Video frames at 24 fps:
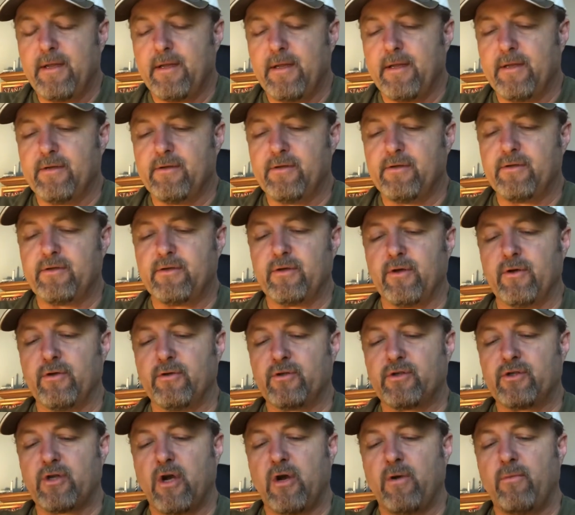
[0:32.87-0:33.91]
And so
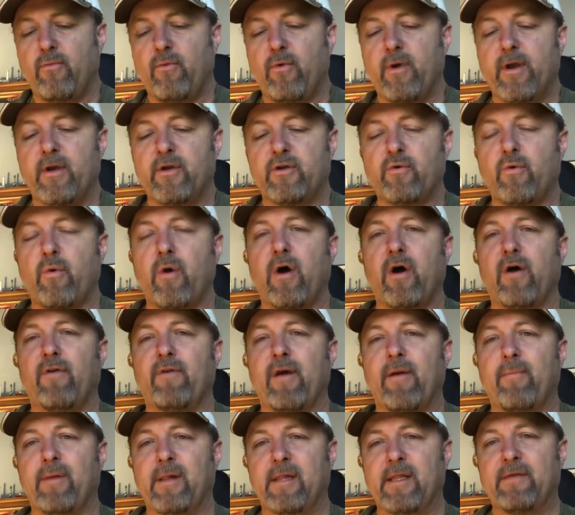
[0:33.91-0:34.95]
Psalm 112, I
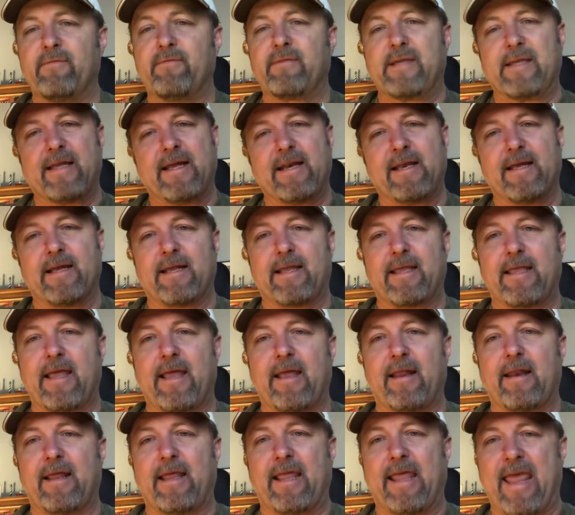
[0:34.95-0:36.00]
believe, kind of
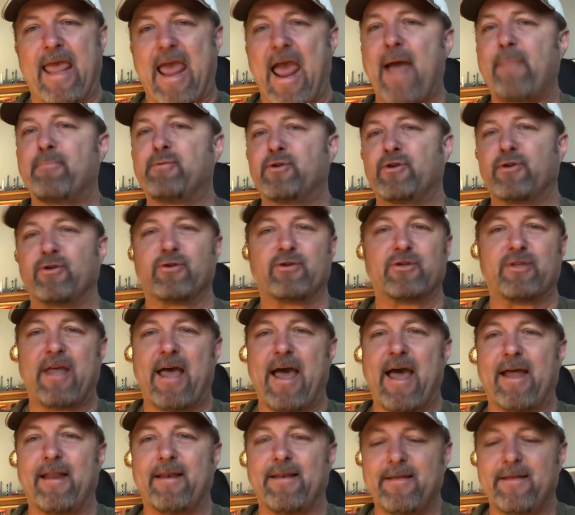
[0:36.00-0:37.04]
captures
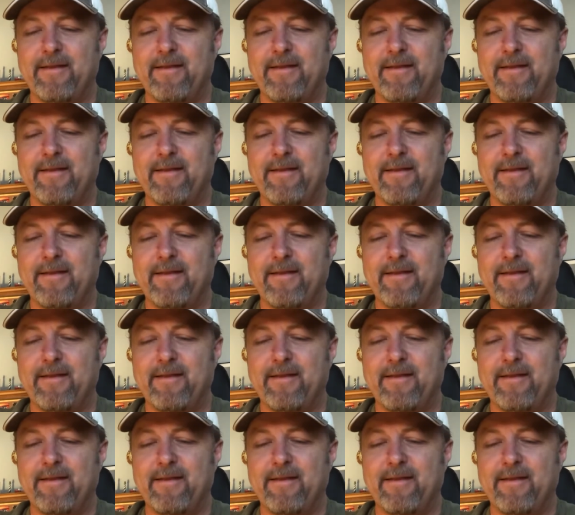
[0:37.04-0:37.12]
that.